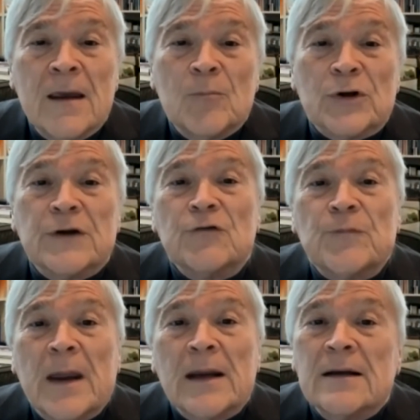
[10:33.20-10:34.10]

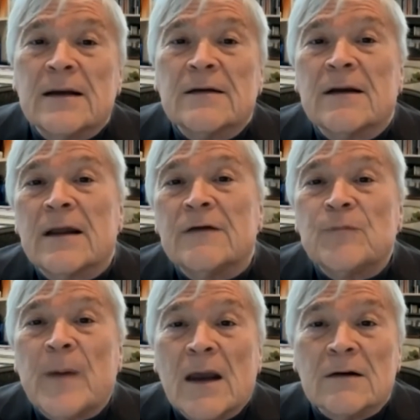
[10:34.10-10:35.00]
Participating in today's
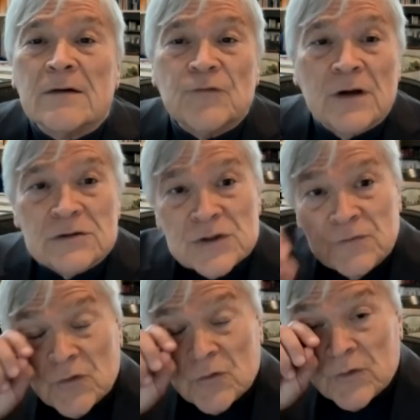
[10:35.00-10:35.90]
panel
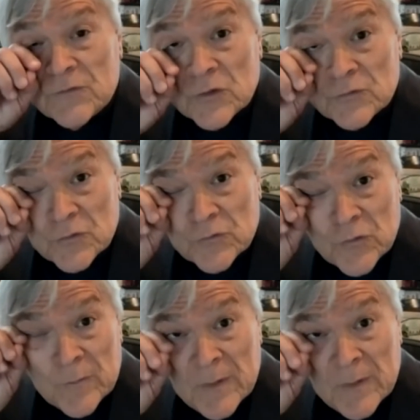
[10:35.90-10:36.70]
discussions are researchers from